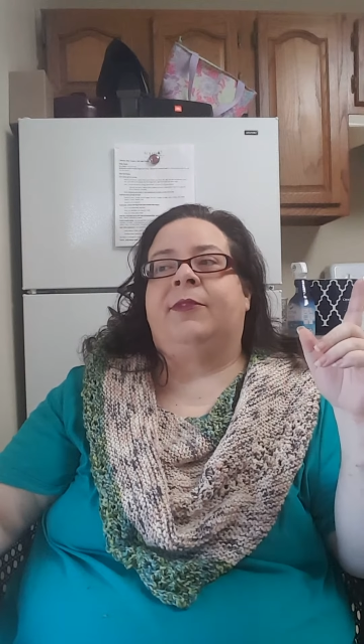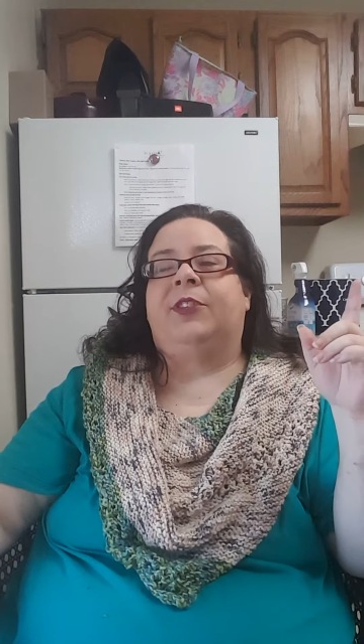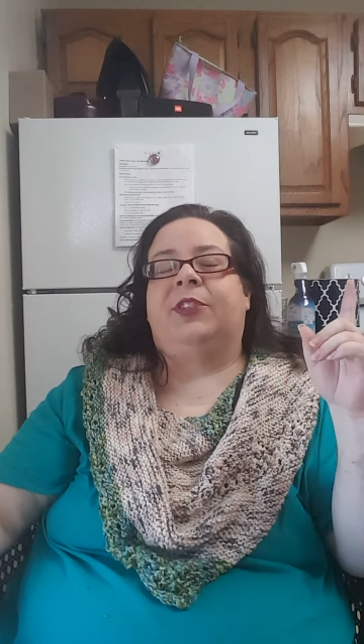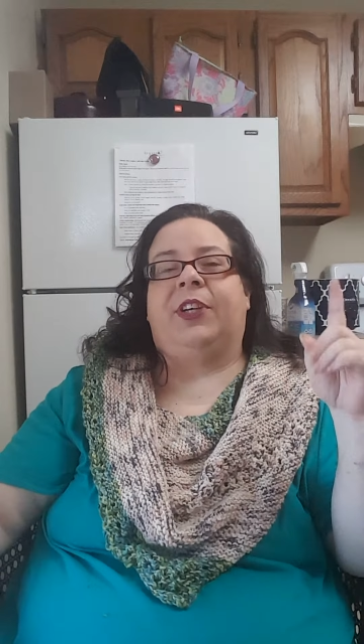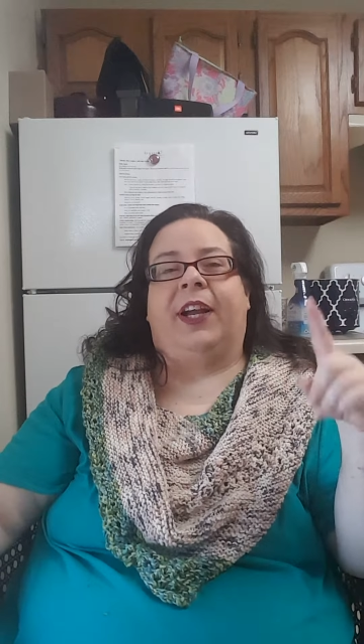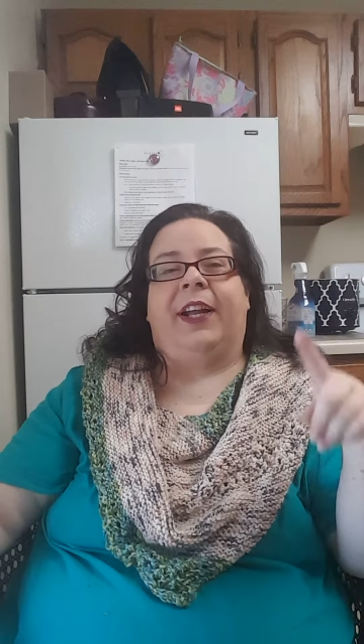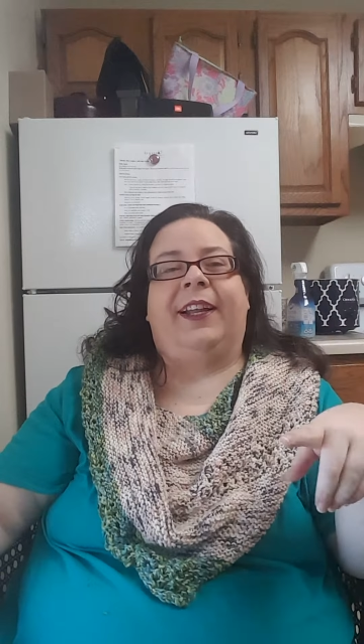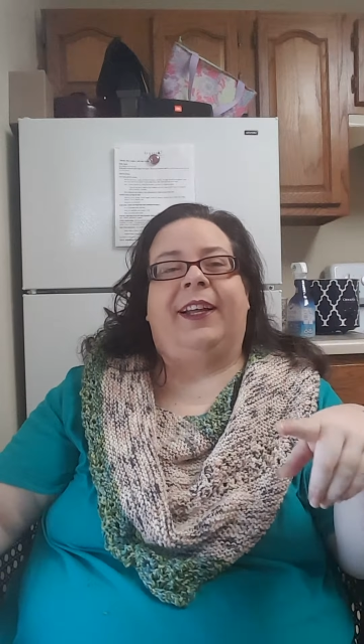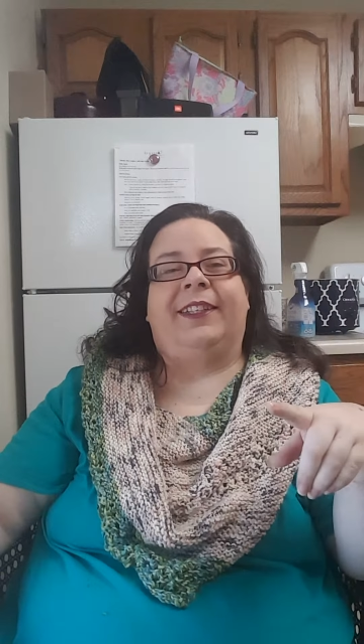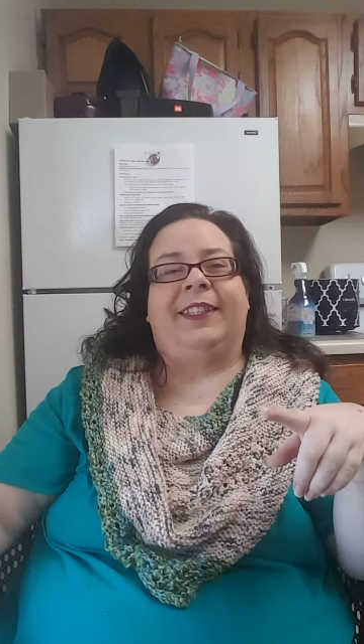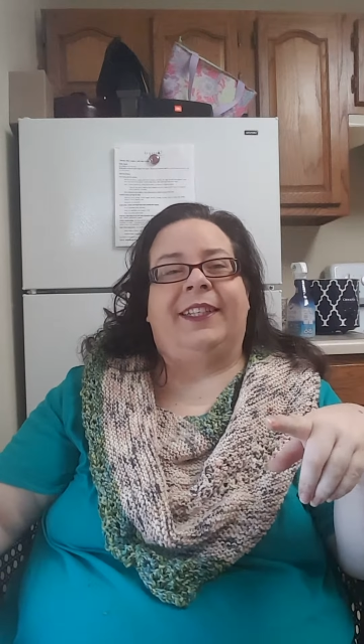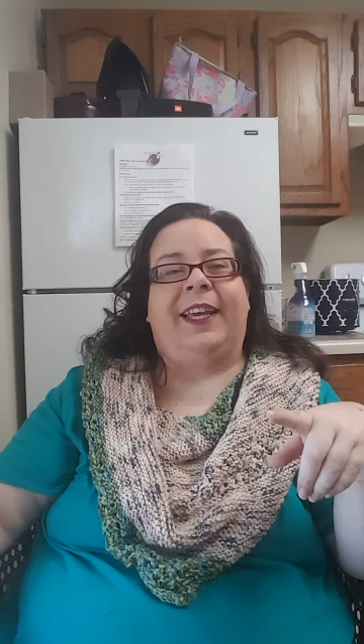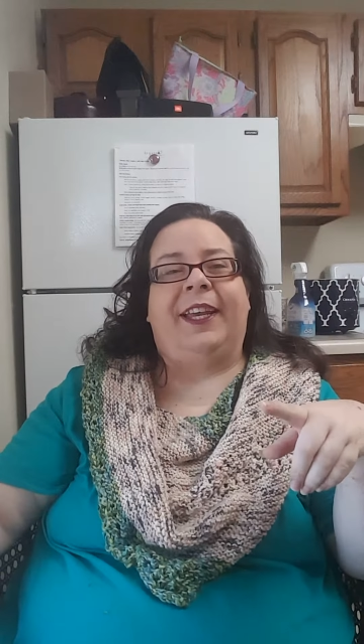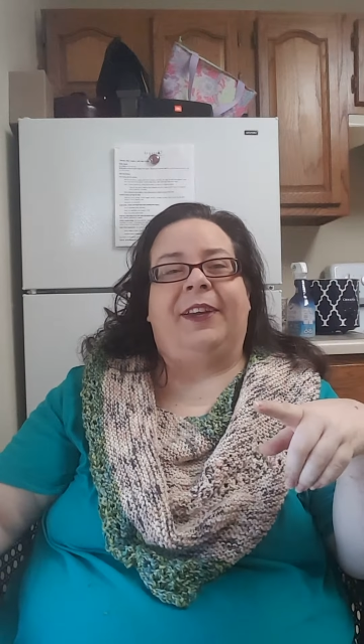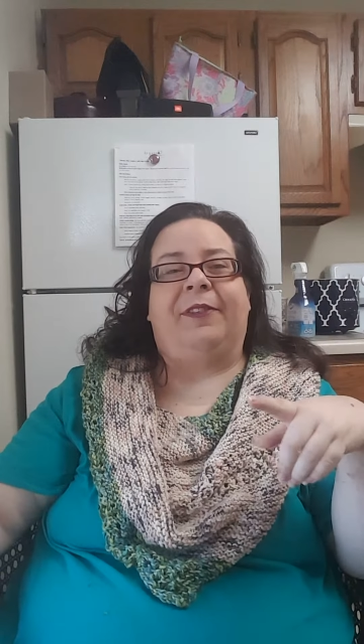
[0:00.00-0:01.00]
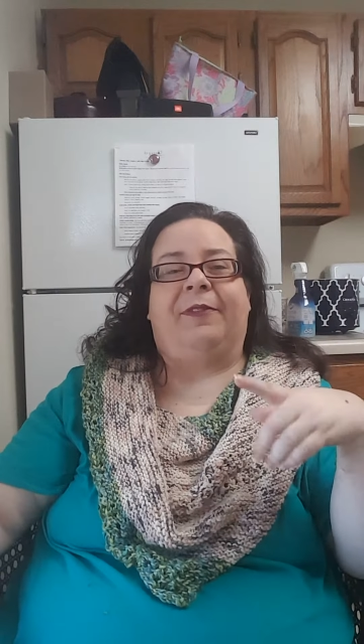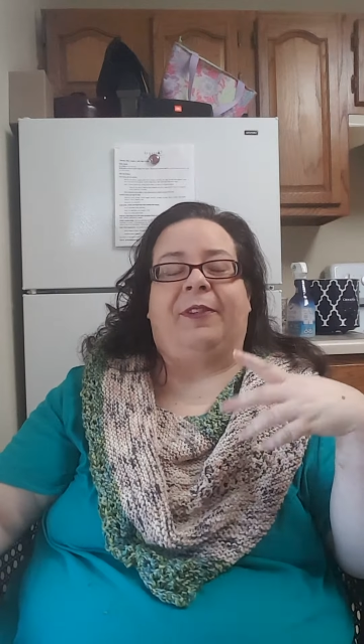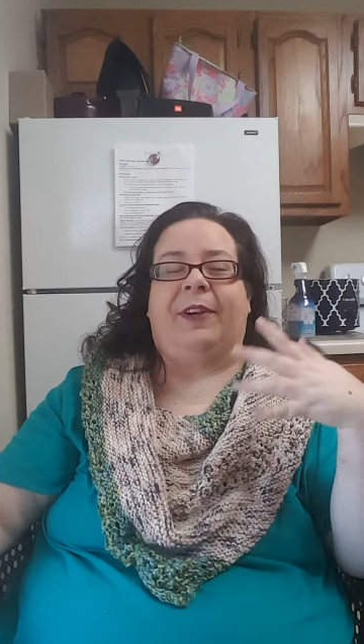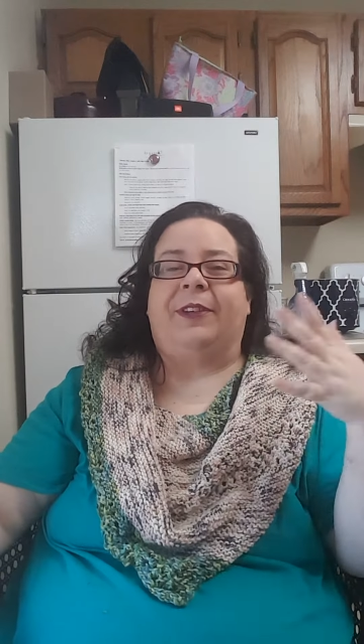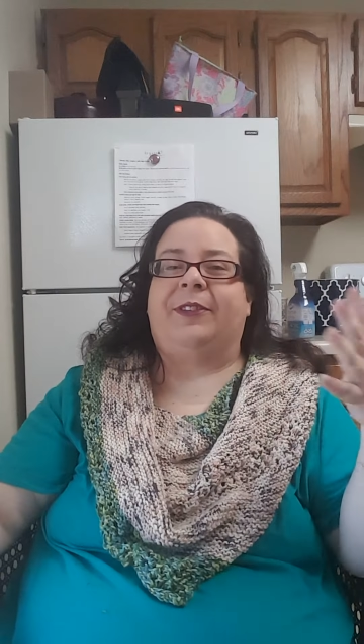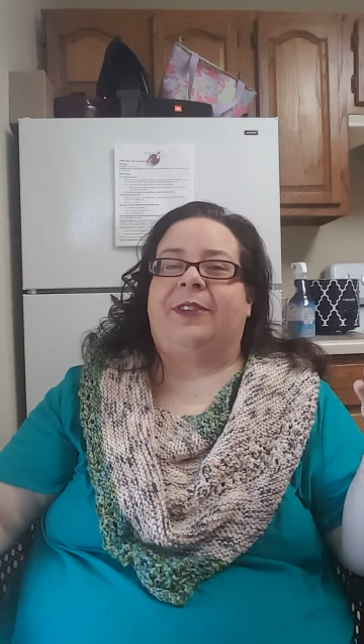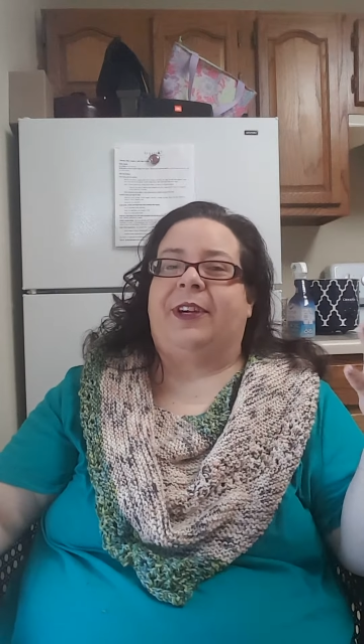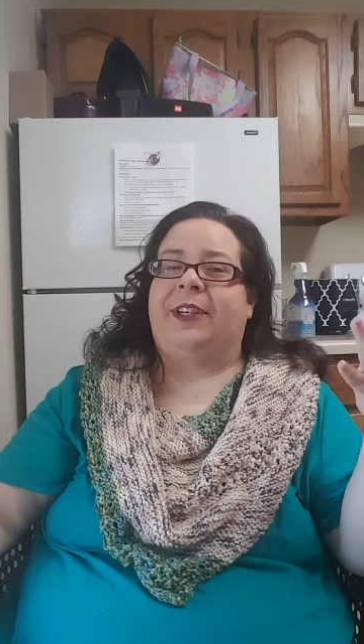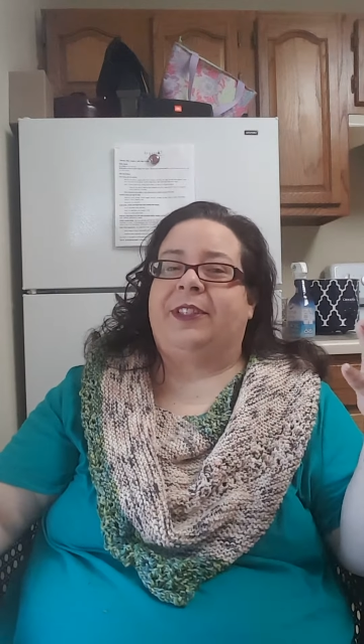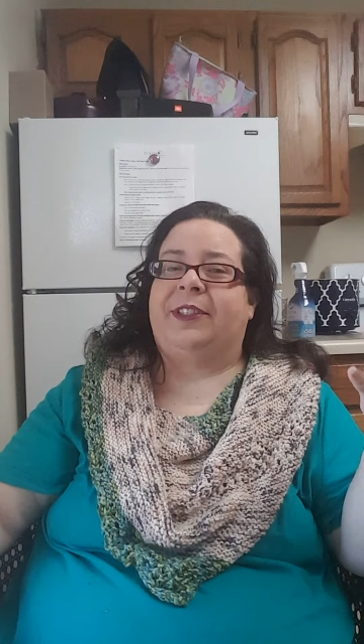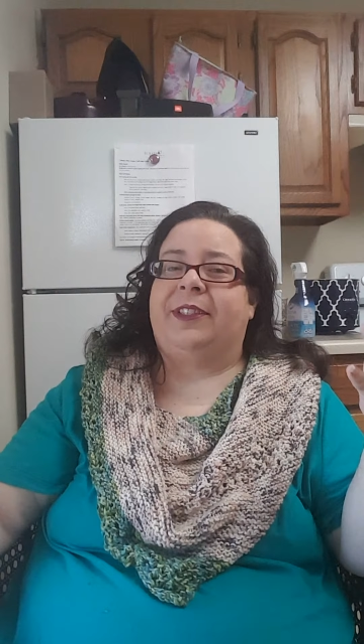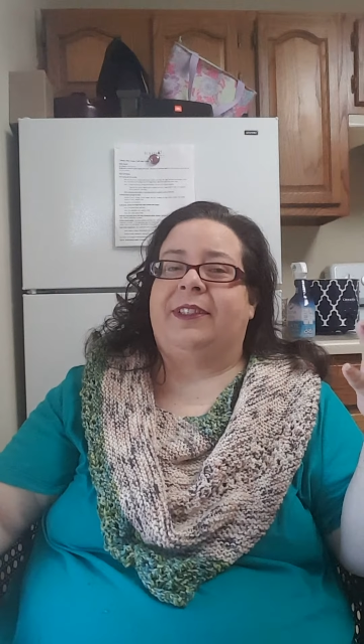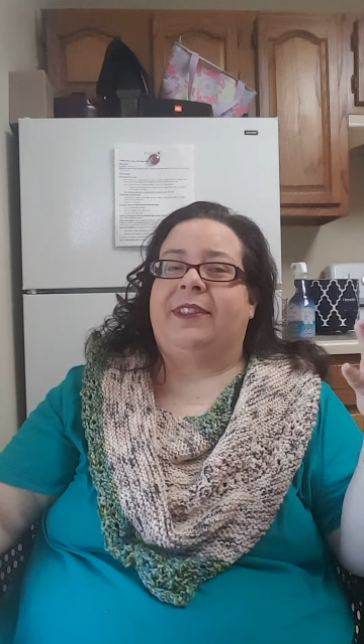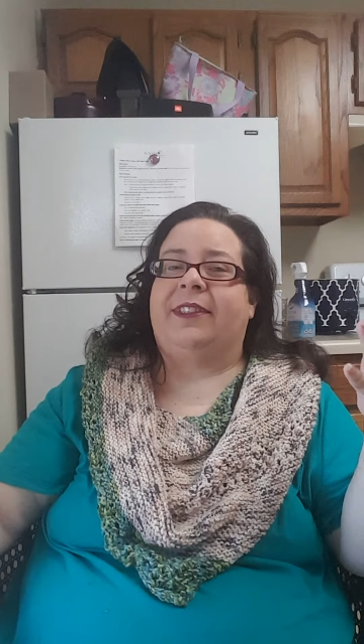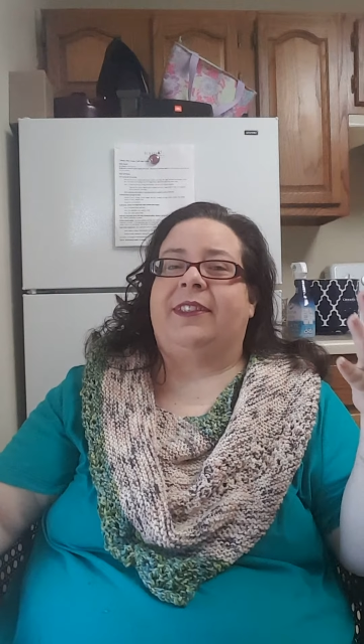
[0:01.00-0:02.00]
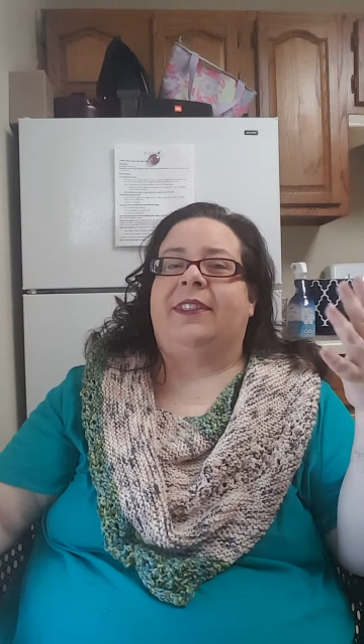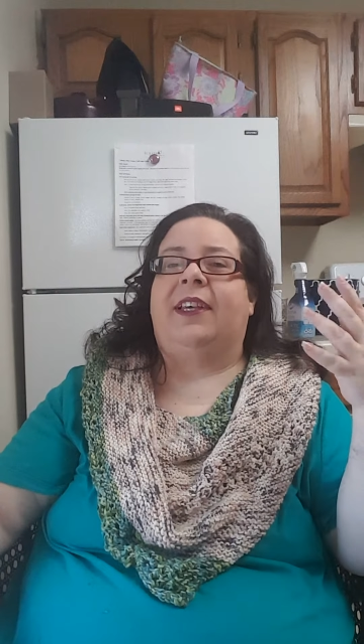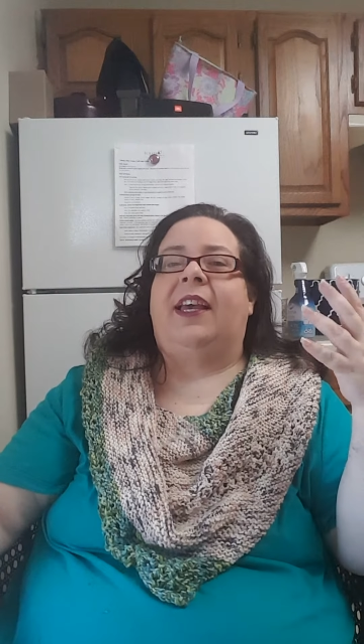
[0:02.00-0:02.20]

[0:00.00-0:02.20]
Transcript: Try not to take frustrations